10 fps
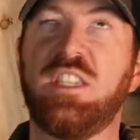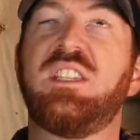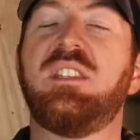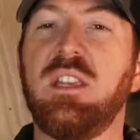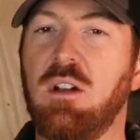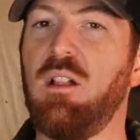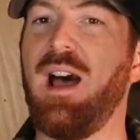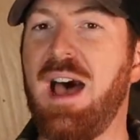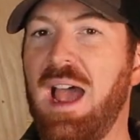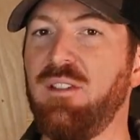Still
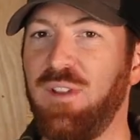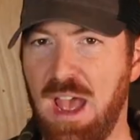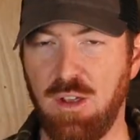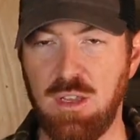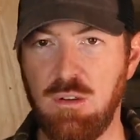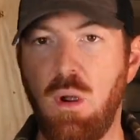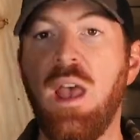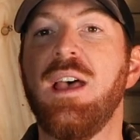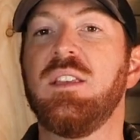high value,